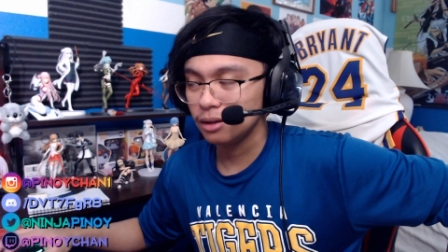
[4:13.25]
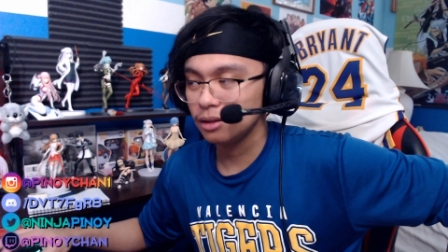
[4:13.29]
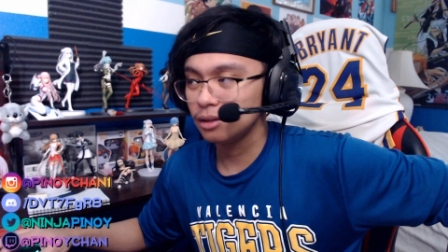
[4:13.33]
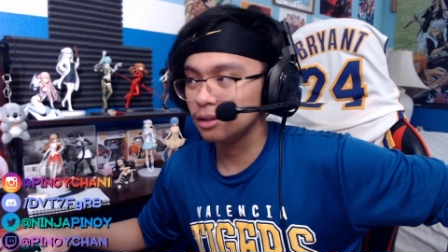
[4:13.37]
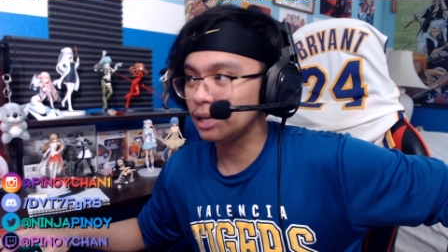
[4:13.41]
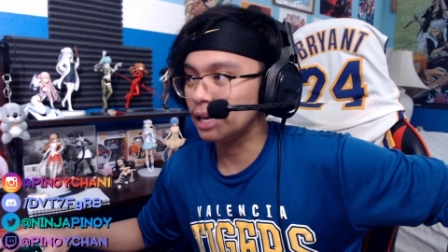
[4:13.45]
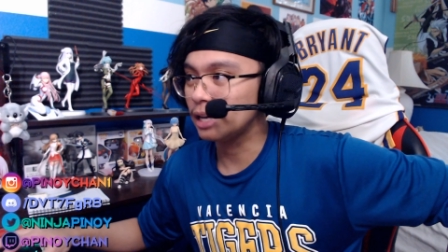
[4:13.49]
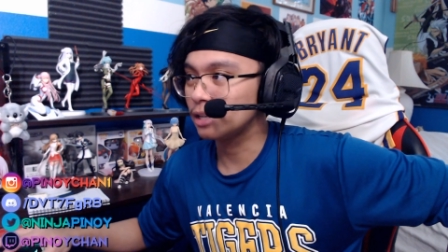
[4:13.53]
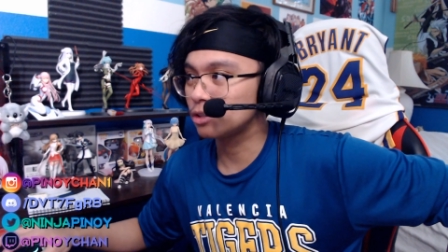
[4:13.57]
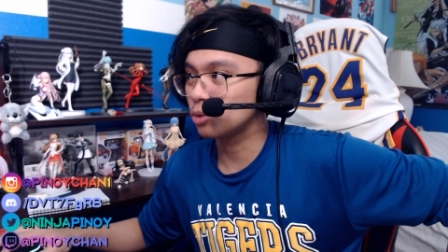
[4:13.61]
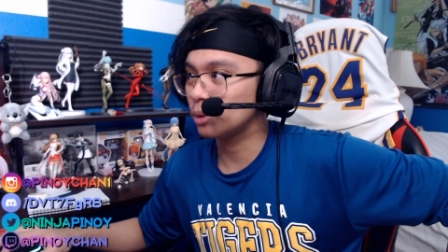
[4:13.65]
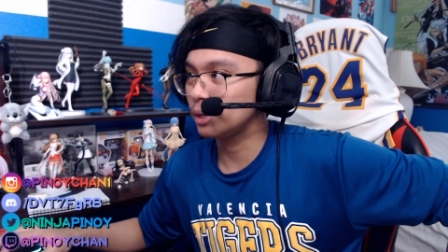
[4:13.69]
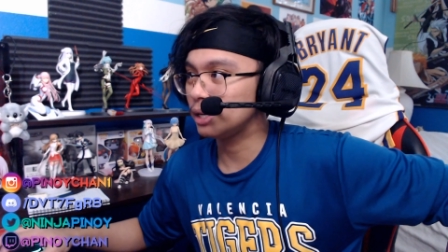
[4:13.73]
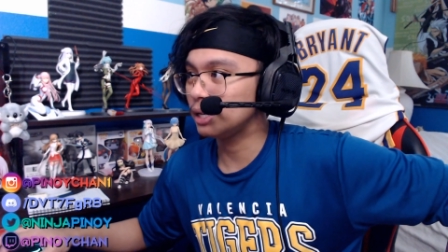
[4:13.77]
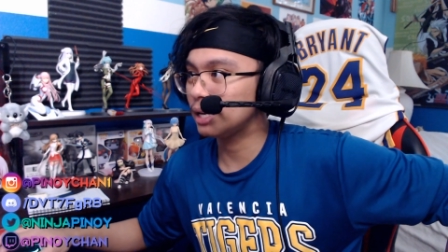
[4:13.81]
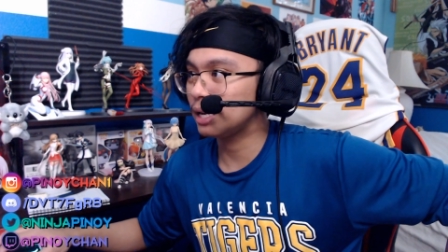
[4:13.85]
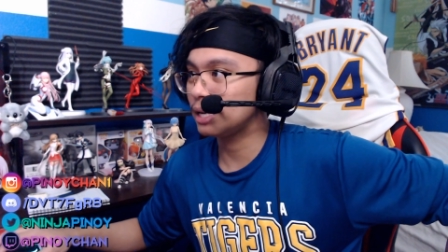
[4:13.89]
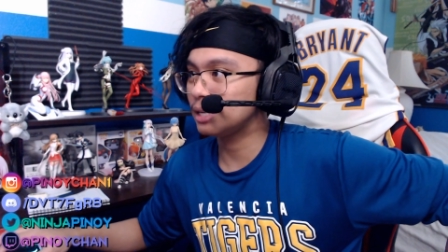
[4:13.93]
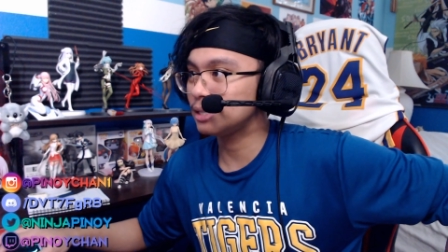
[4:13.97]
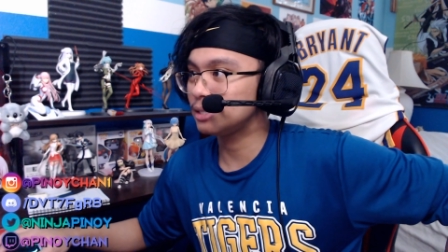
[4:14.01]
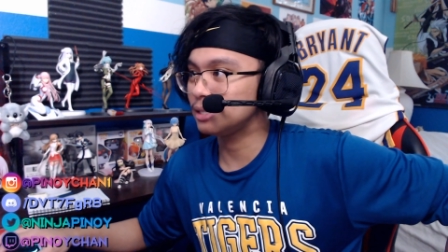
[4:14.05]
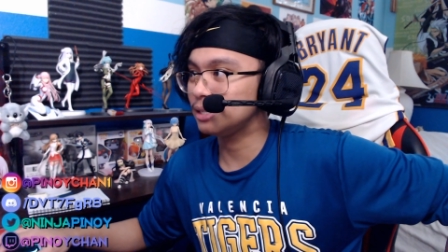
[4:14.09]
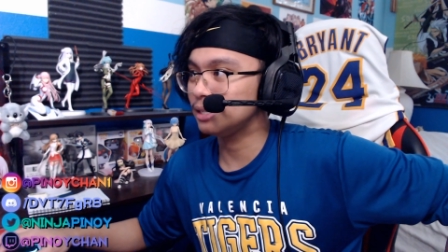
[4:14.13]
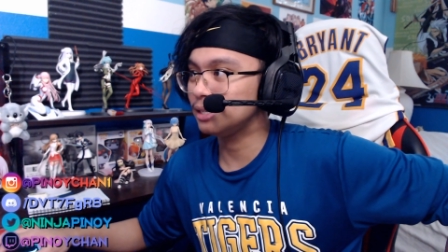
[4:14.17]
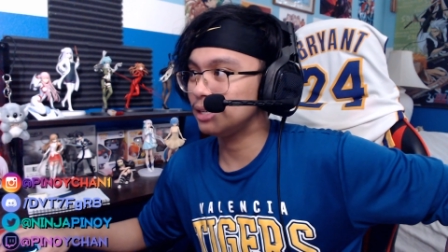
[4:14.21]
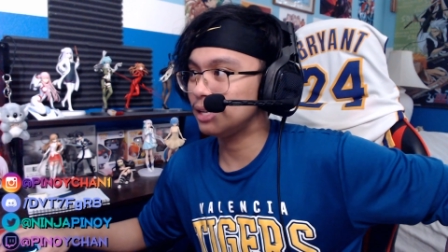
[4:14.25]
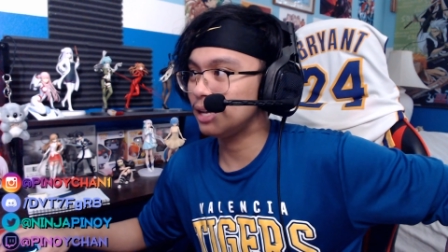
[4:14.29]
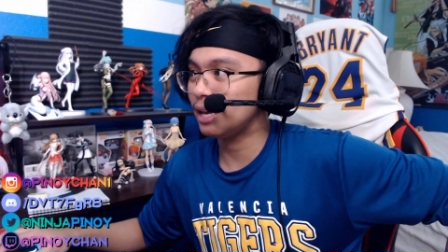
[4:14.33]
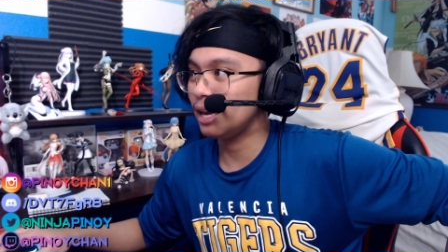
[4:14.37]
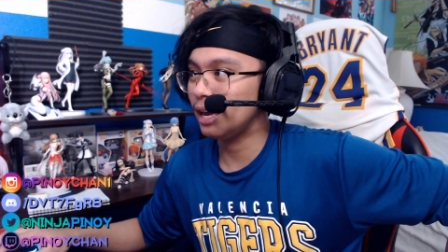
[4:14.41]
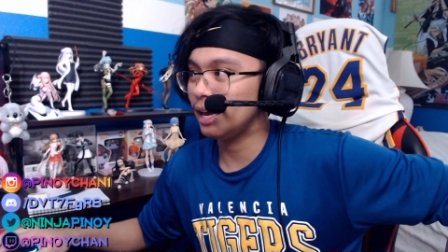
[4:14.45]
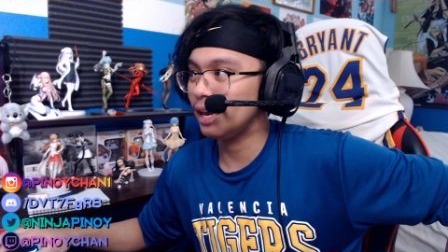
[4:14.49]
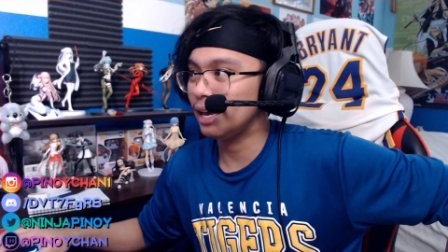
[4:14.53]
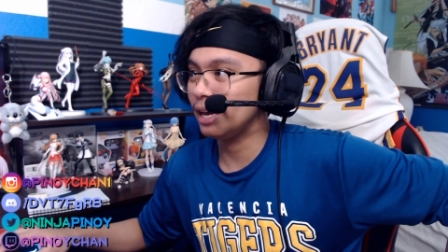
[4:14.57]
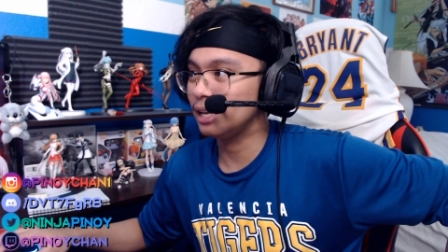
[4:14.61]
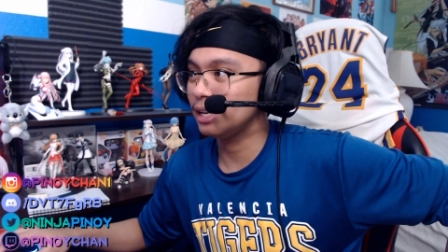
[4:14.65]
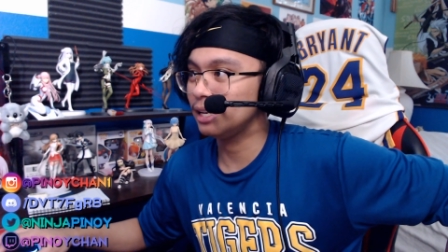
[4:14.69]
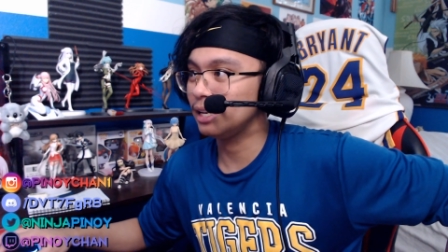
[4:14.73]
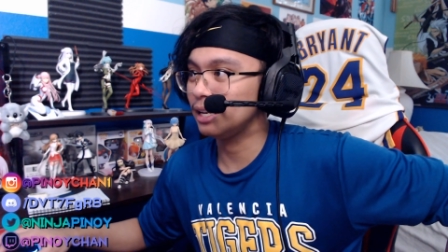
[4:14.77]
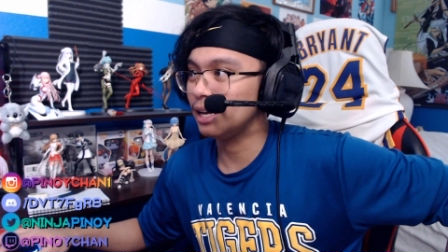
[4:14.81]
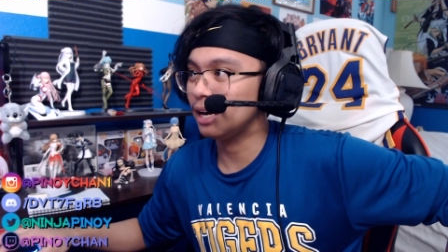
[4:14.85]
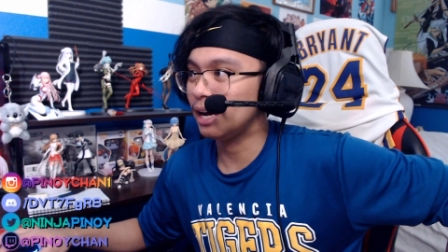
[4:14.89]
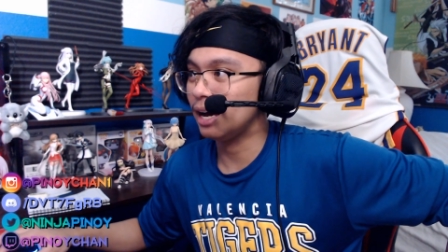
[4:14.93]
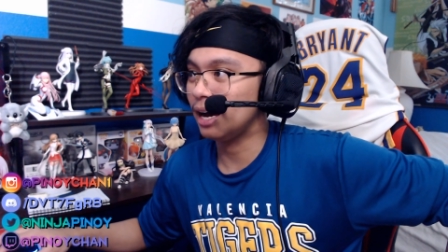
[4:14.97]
Yeah, 2019, and